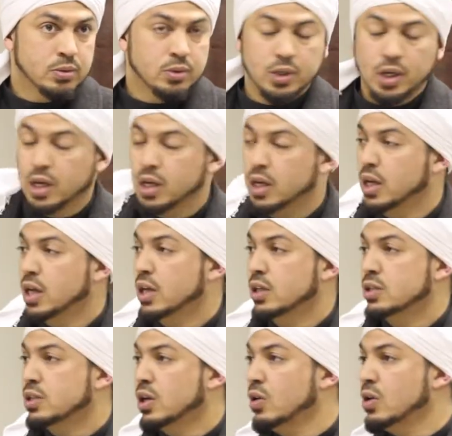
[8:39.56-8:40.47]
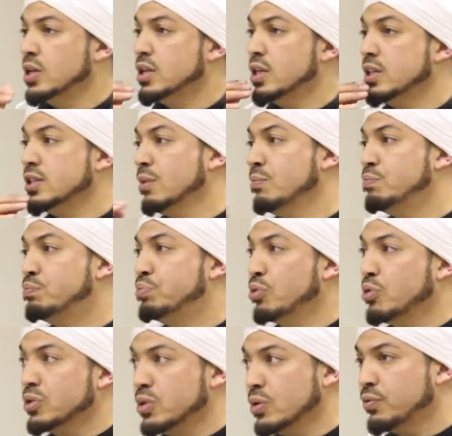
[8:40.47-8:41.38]
Okay? So it is
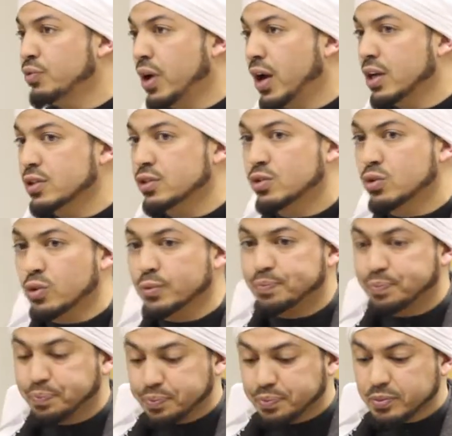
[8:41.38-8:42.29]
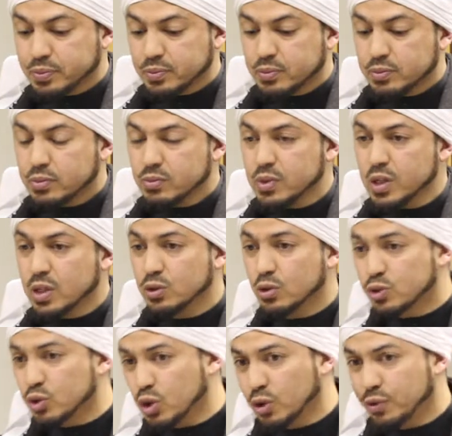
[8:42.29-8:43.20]
important for us to,
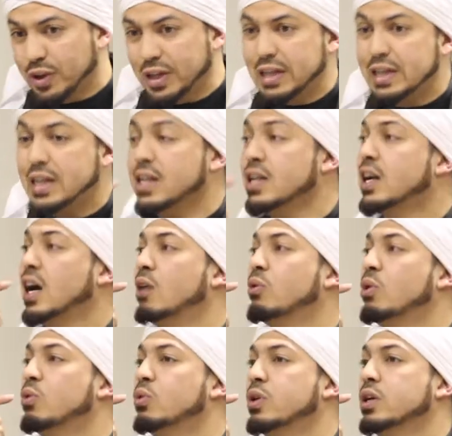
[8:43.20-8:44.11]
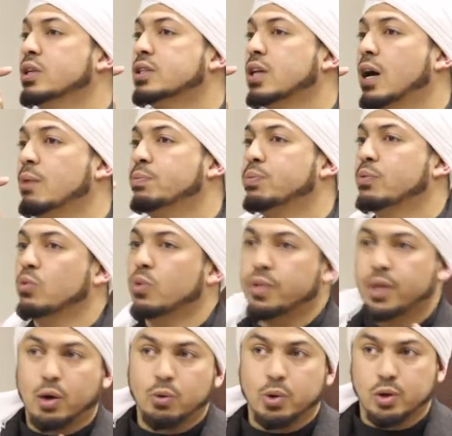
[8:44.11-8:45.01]
to sort of link our words up
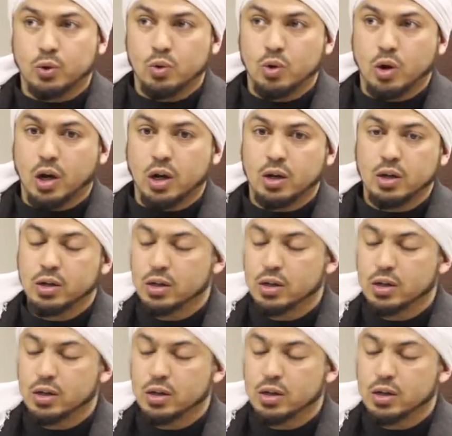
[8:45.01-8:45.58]
with our ruh.